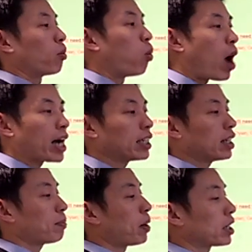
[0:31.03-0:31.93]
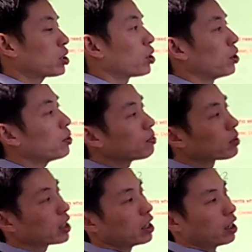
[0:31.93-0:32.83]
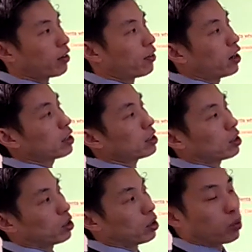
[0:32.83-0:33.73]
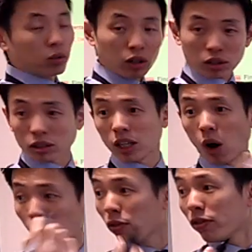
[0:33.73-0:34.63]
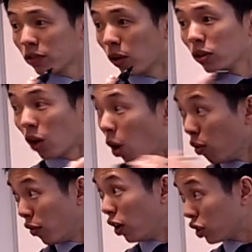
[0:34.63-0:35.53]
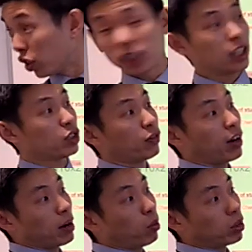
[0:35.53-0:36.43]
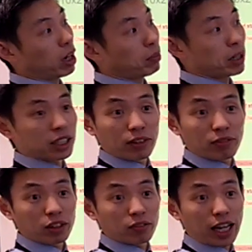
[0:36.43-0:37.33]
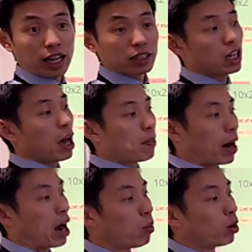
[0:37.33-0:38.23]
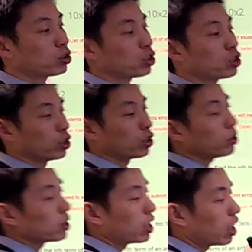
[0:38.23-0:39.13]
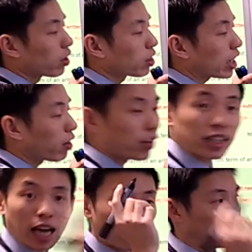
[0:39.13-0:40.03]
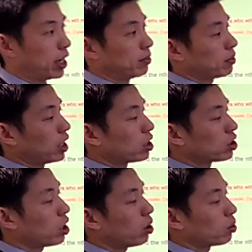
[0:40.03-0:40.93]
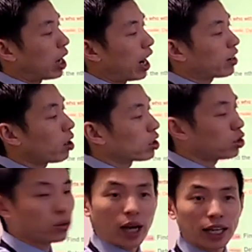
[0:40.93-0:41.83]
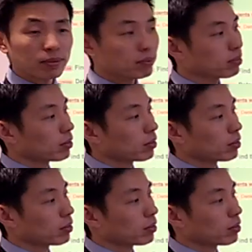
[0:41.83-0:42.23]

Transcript: Why is it plus 2? First, the old version is to find what number is in front of that. But I want you to think of it that way. So I got a 2n.